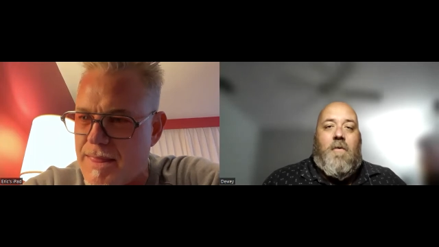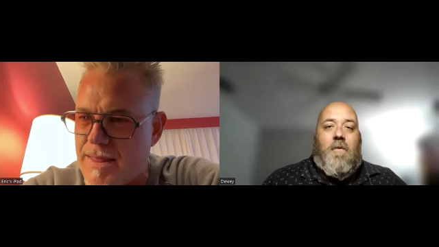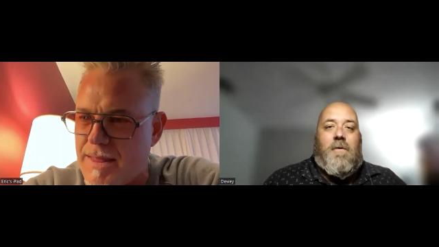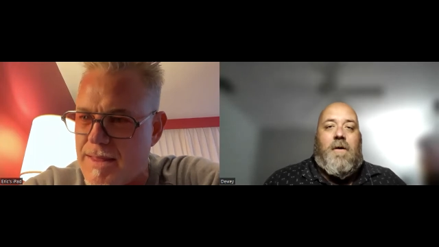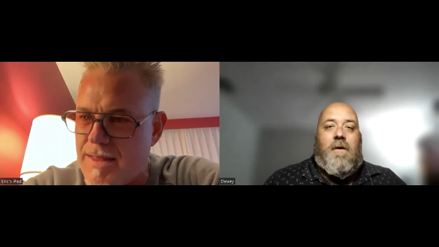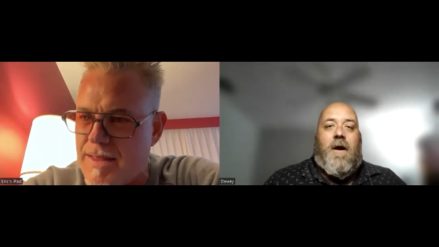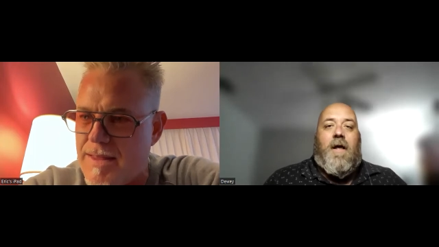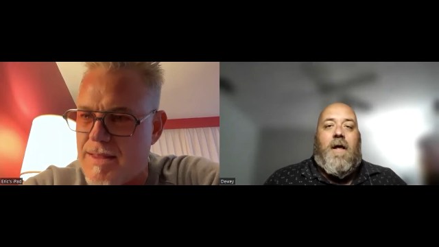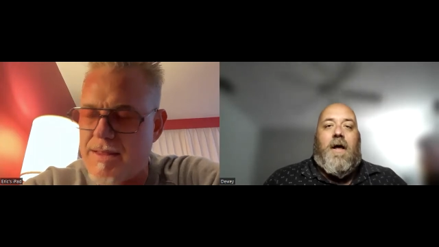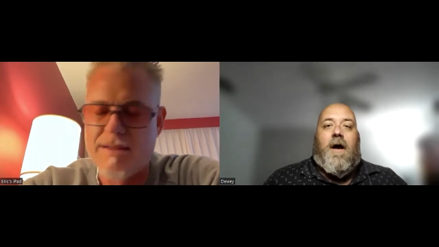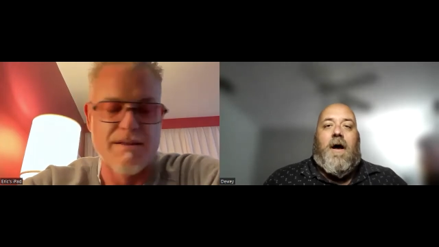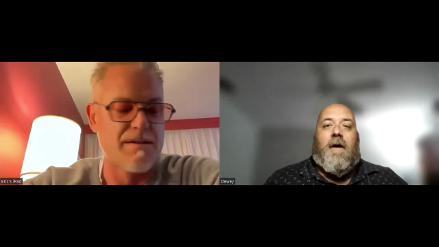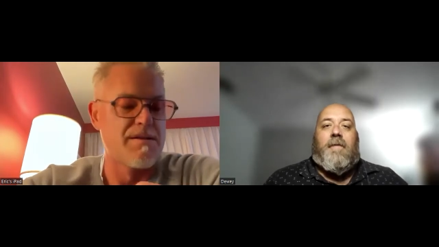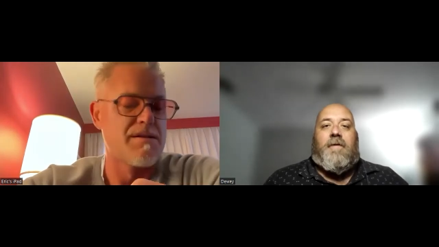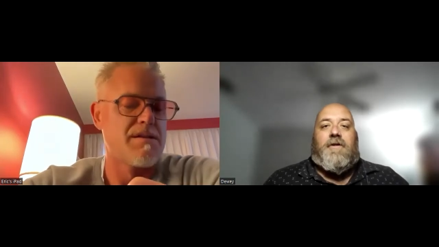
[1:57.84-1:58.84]
Speaker 1: more
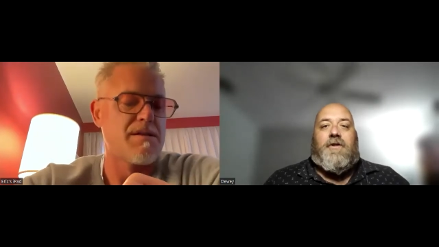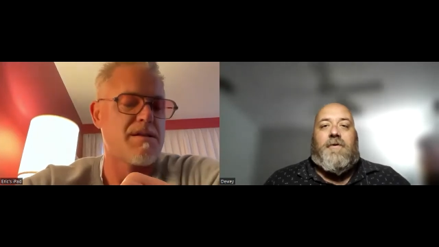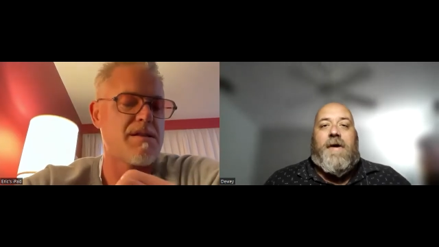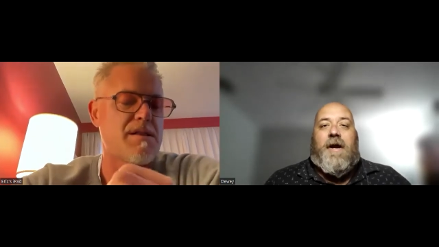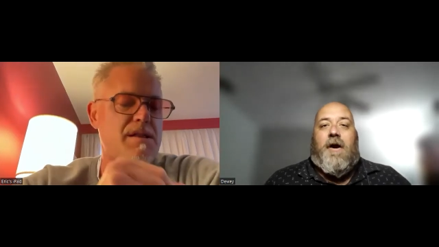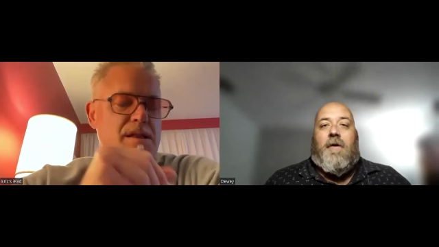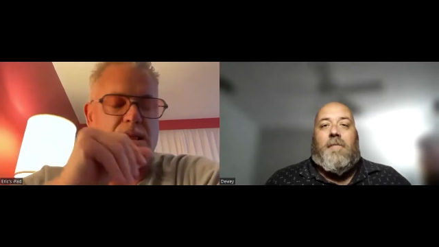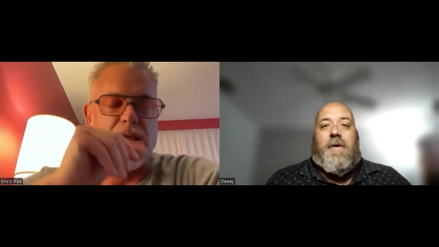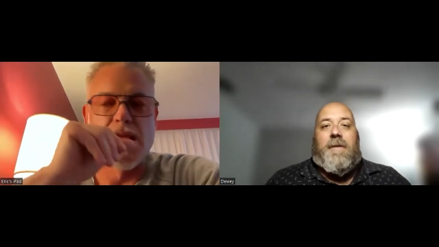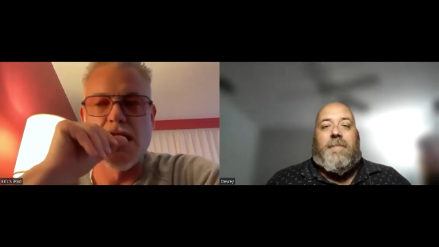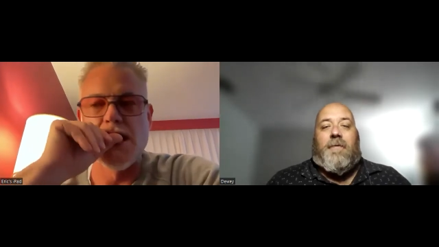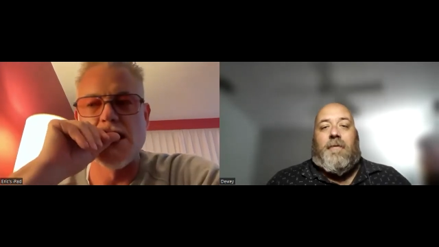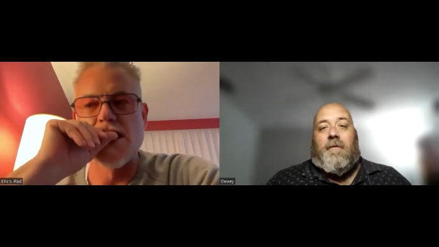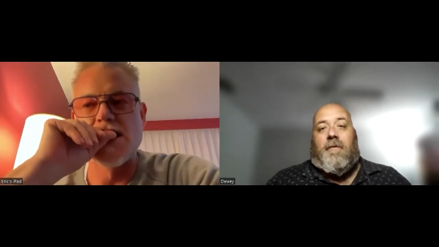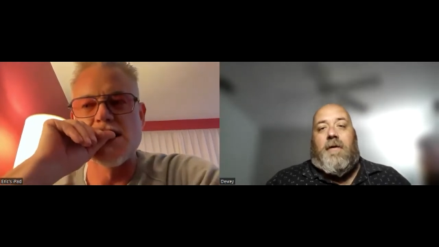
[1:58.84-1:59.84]
on the street are
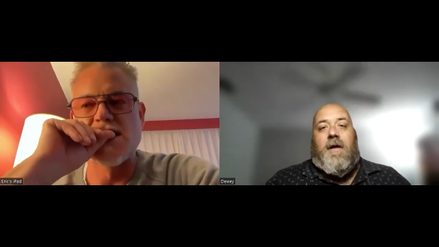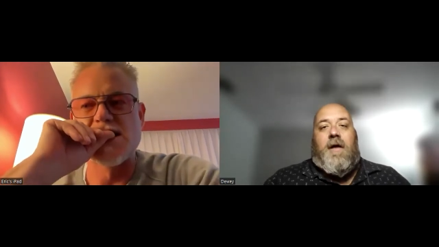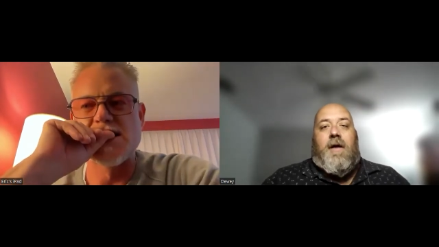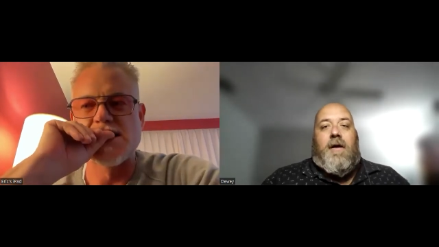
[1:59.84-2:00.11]
people